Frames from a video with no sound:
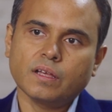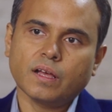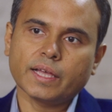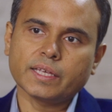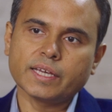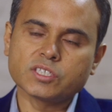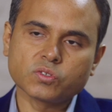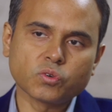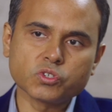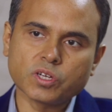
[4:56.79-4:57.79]
I think it's
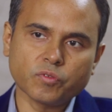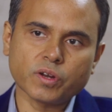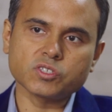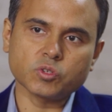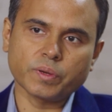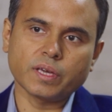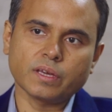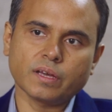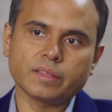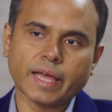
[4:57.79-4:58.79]
crucial for us to be
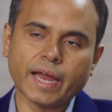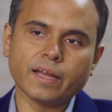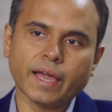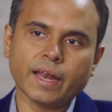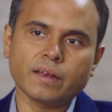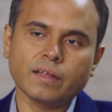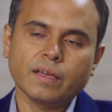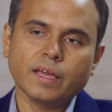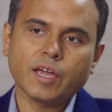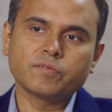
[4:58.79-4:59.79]
that, and
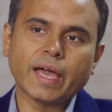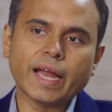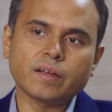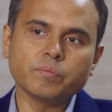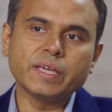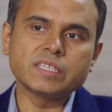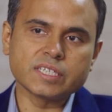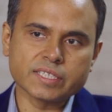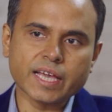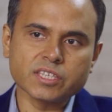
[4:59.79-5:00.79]
if that means
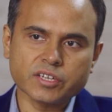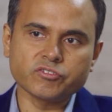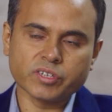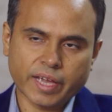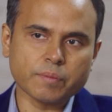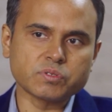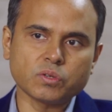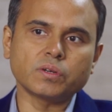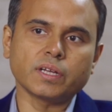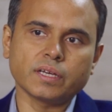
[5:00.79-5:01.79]
design-centric,
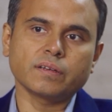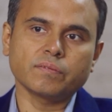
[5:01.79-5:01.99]
absolutely.